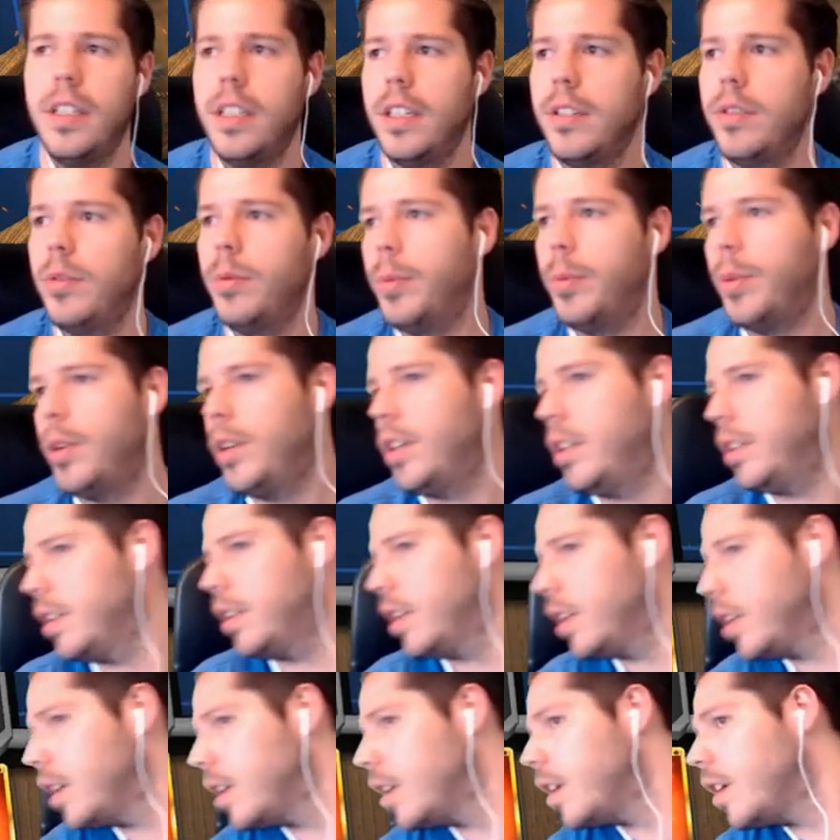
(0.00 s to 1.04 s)
the support
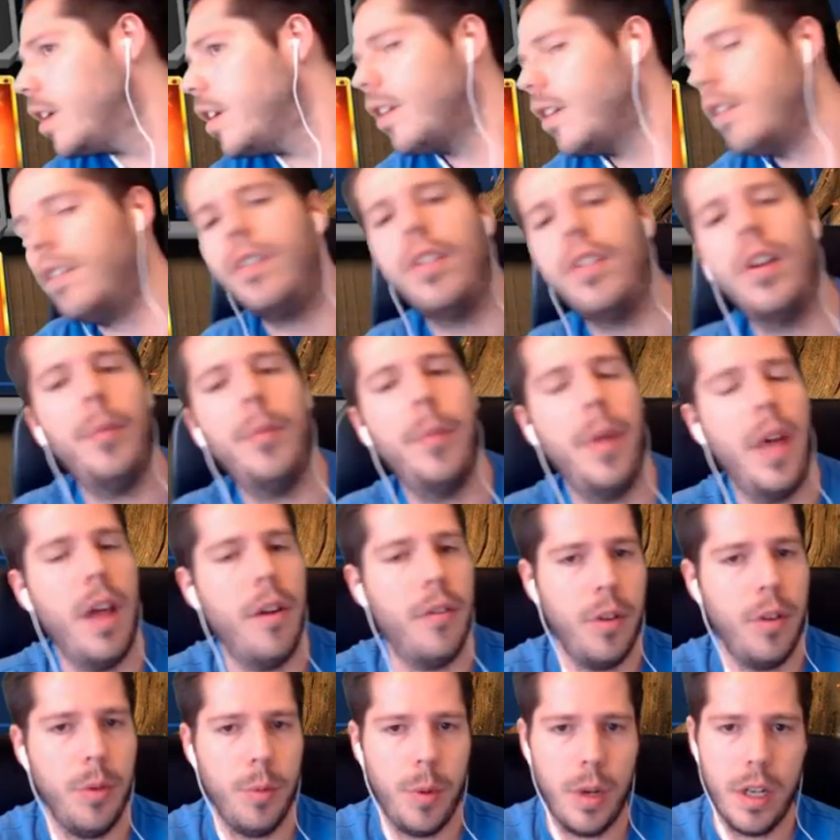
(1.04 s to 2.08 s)
from
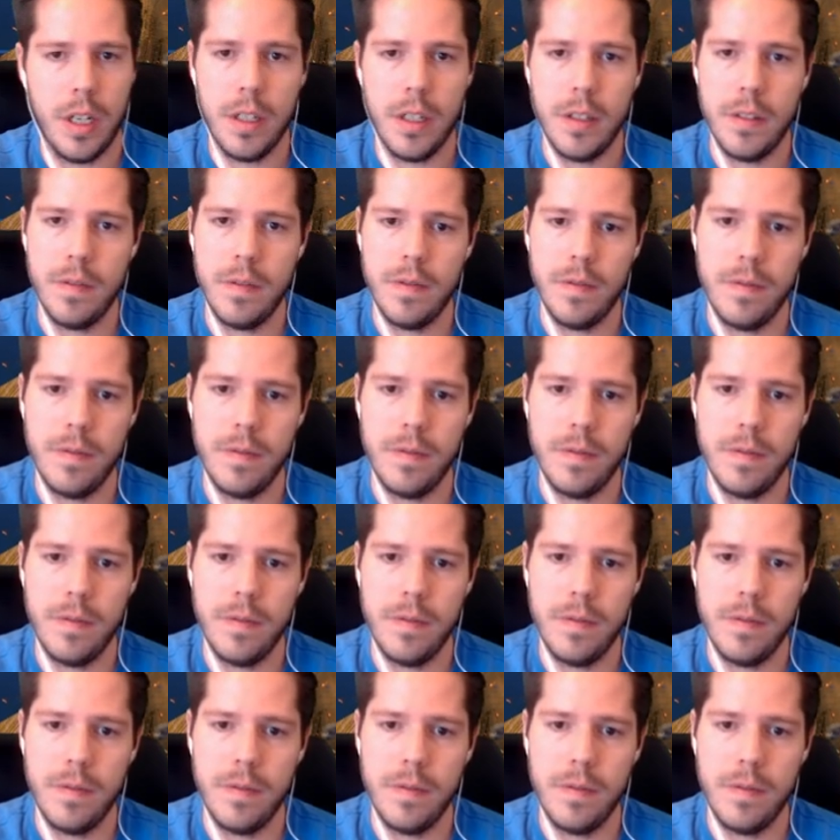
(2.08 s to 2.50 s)
everyone.